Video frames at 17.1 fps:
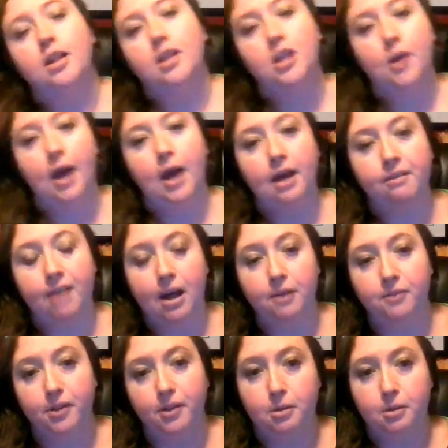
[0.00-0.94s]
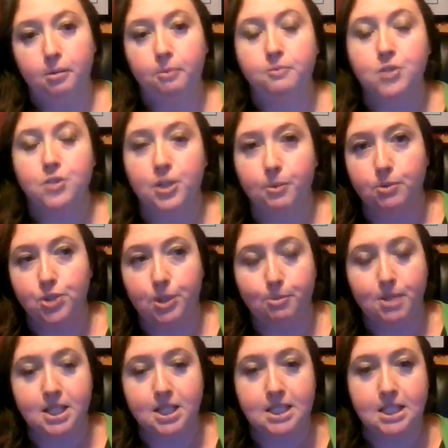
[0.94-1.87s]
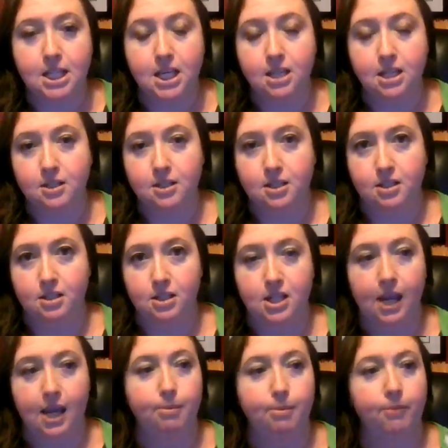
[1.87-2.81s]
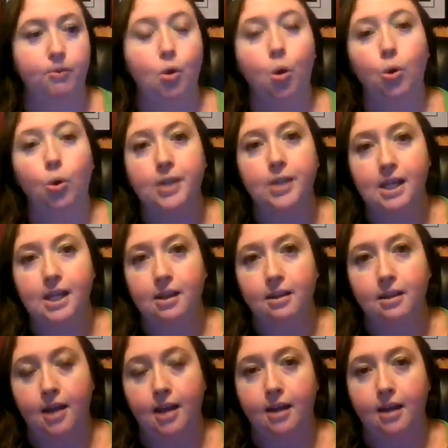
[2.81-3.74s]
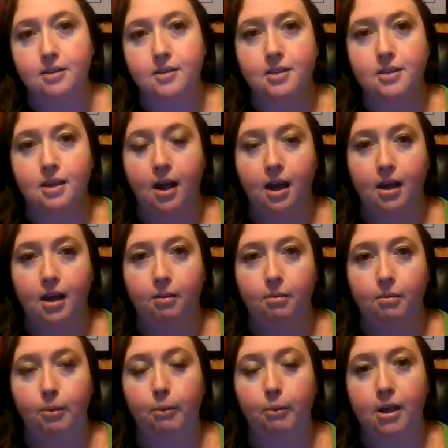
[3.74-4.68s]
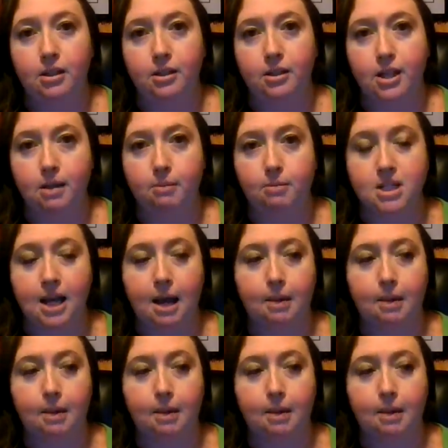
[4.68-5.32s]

And then you have alpha GPC. This is a type of choline that's readily